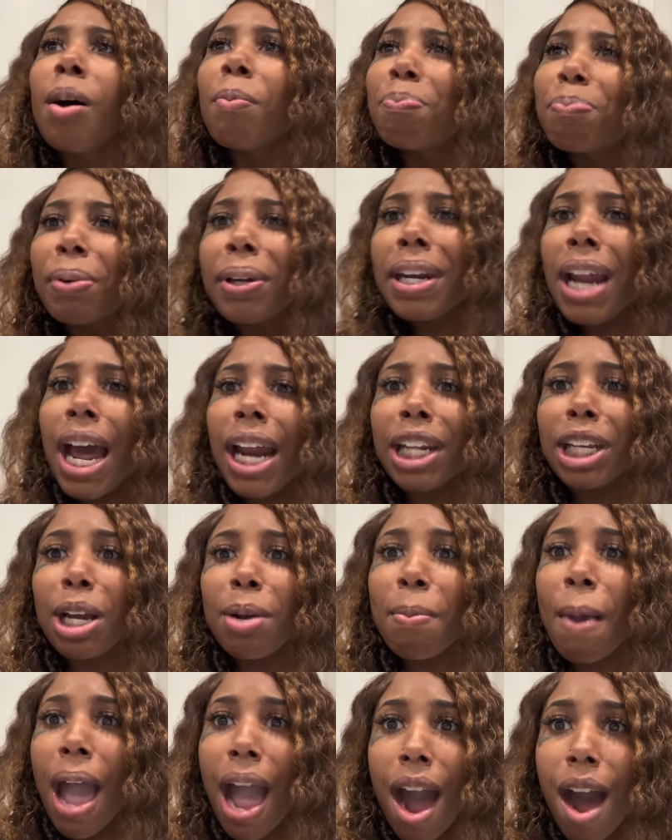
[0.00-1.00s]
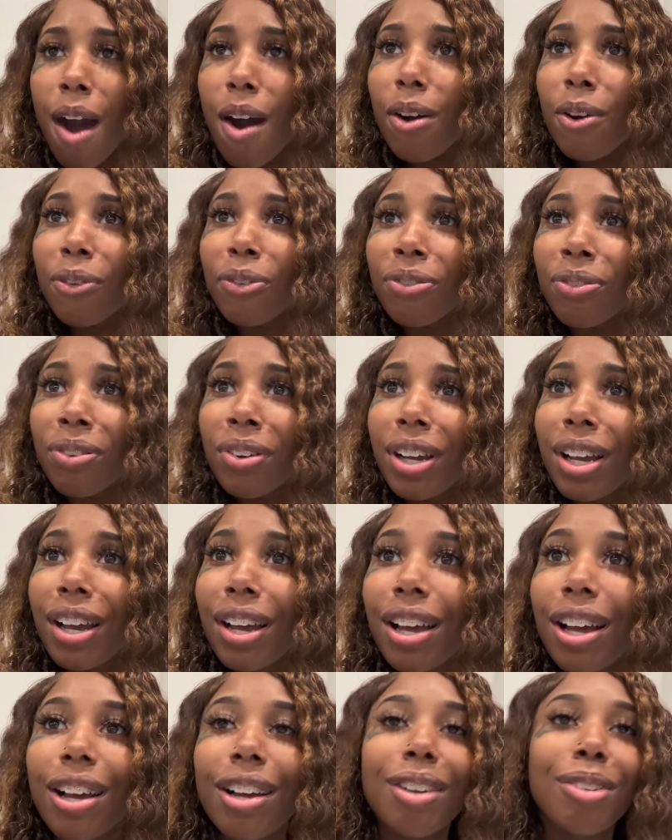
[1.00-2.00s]
But not in your mouth.
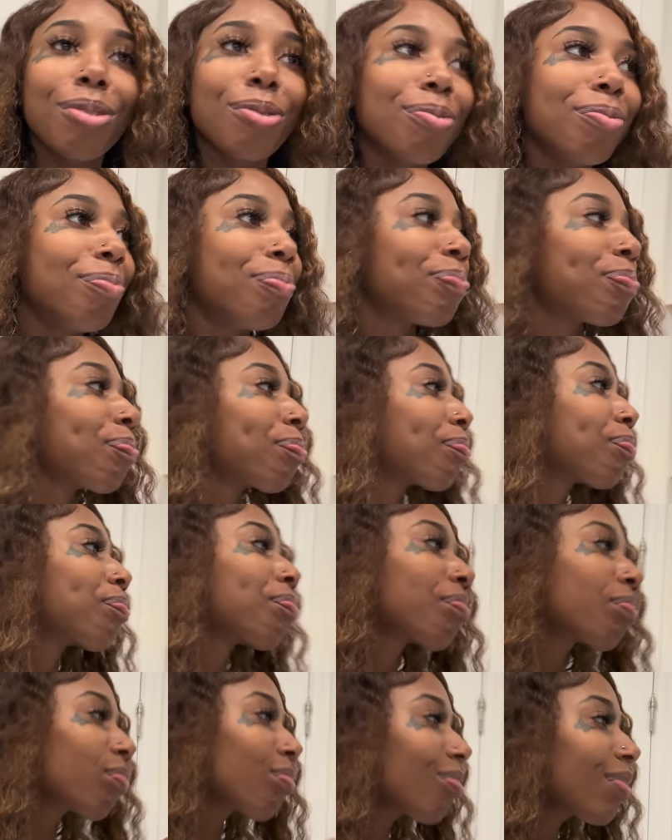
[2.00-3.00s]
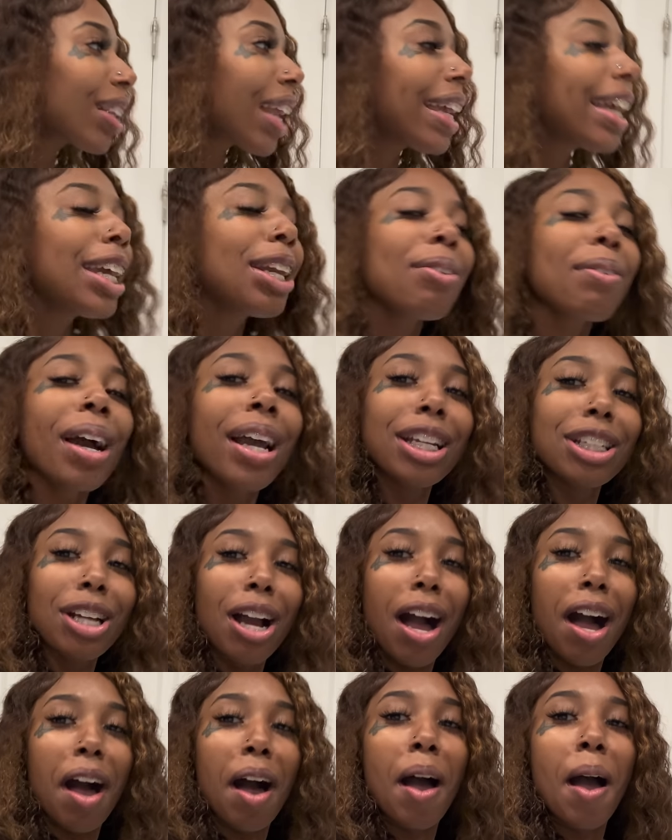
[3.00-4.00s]
Ramir, it does not matter. Anyways,
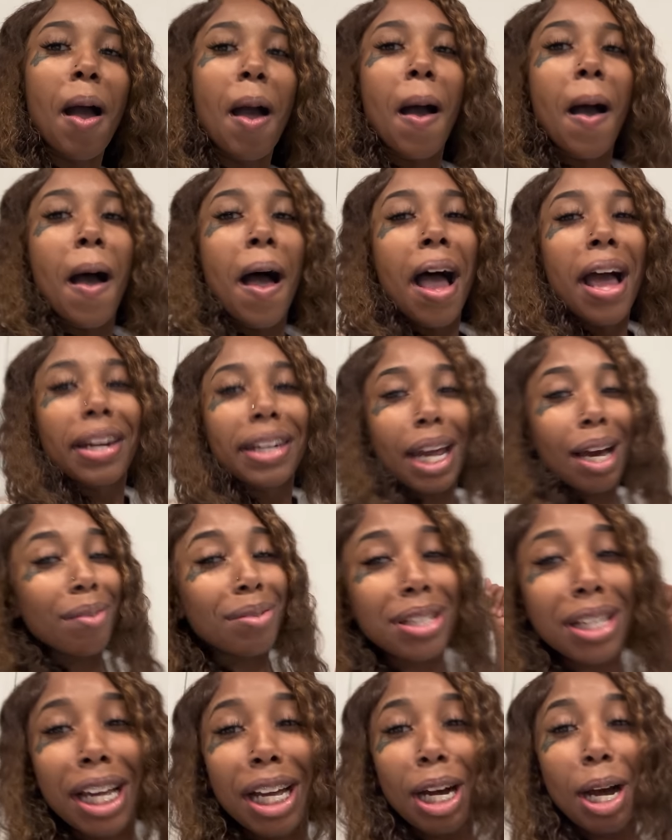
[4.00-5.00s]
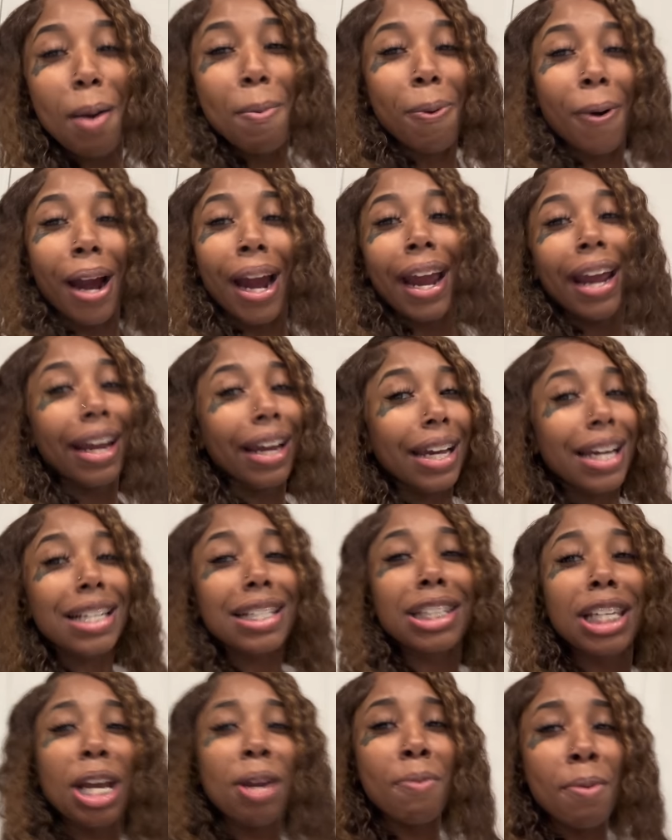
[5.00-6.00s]
y'all, that was a good prank.
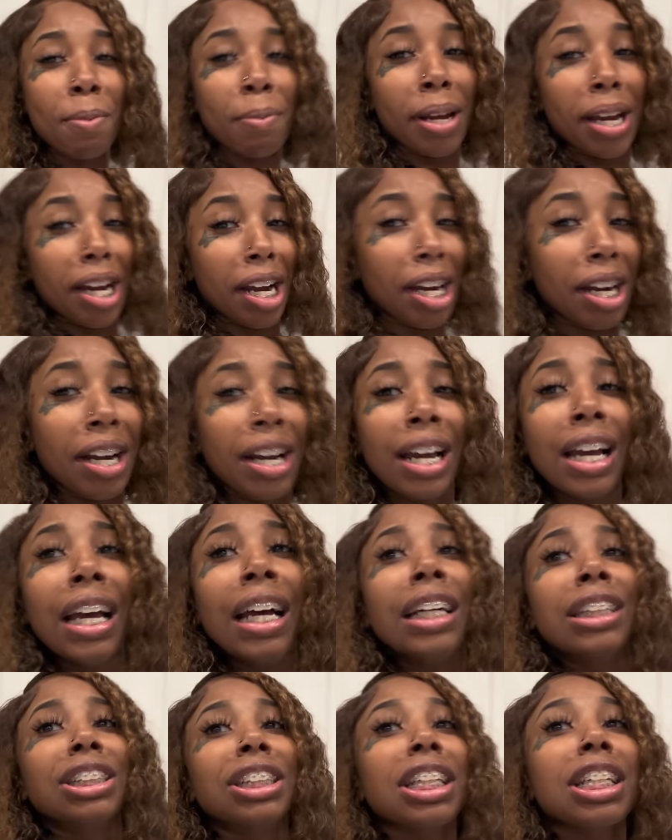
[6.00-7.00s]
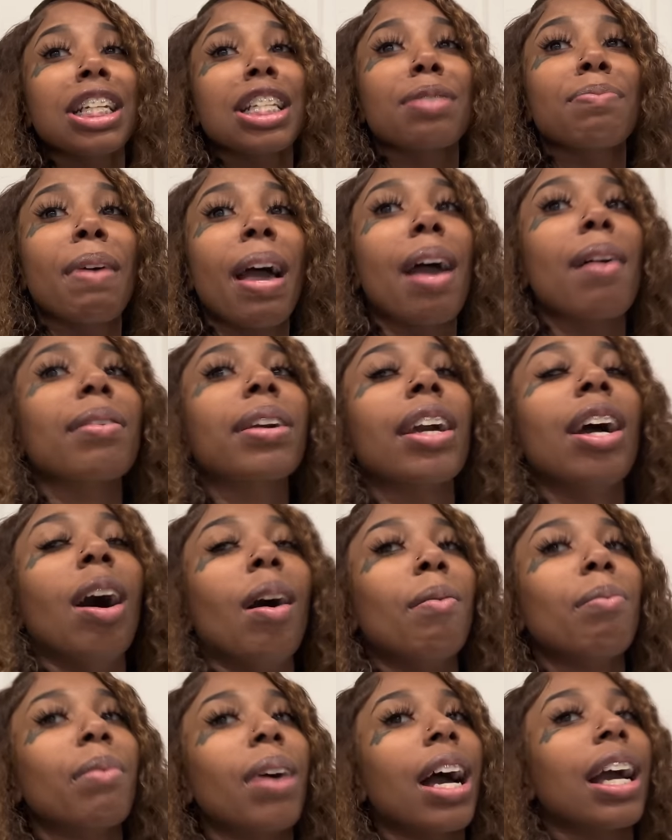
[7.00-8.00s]
It's Team Ramir. She just met.
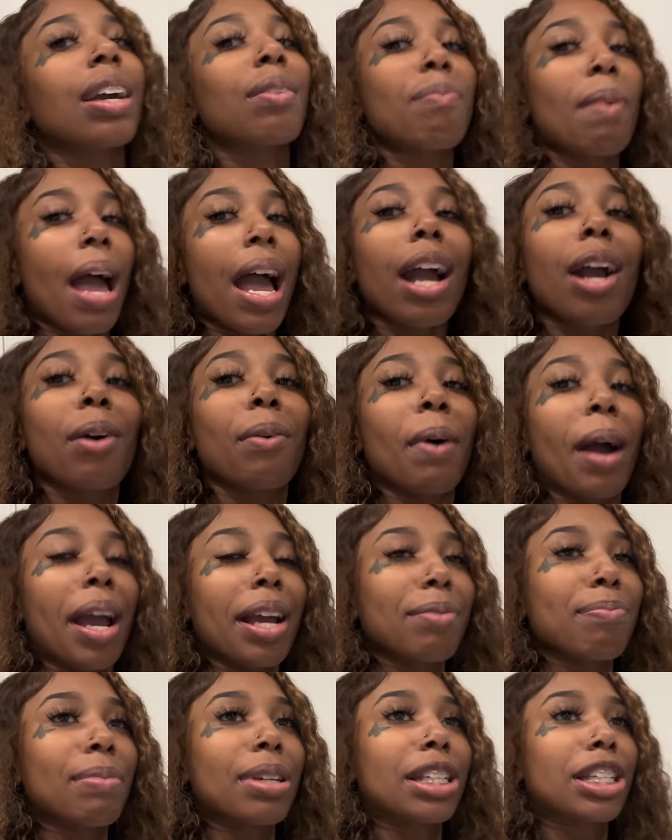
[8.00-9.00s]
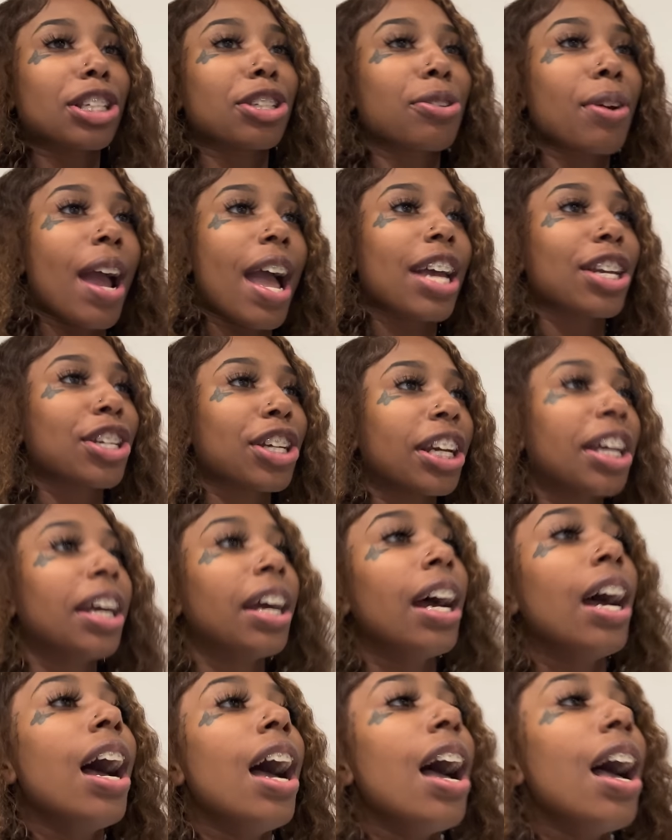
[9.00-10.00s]
Come back away, Mrs. Trashy.
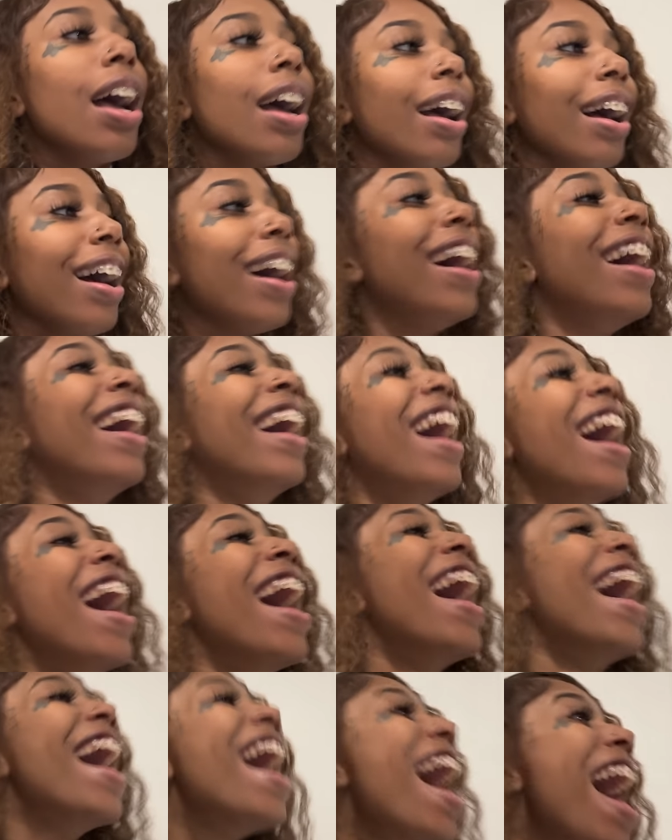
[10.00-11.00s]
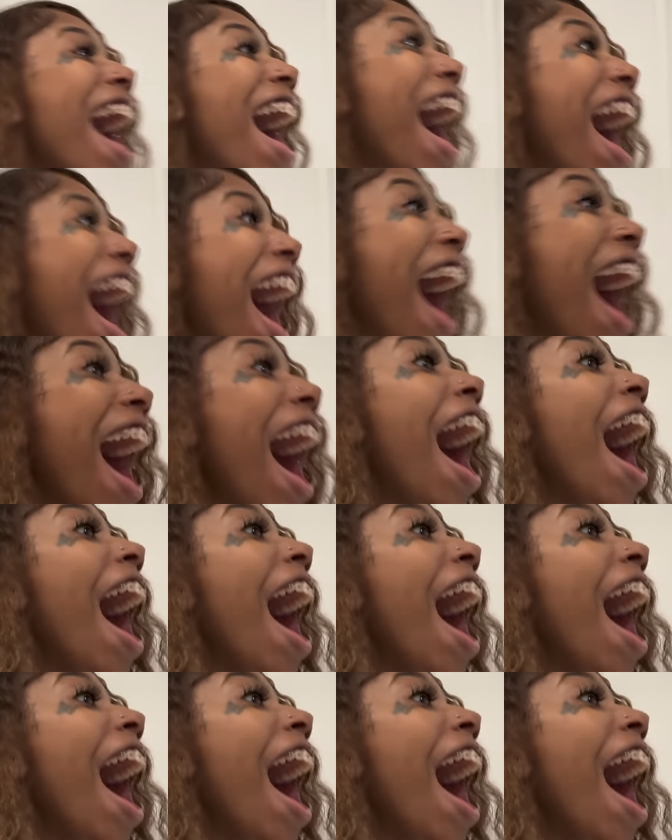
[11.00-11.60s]
Oh, wow. okay, that's a bad.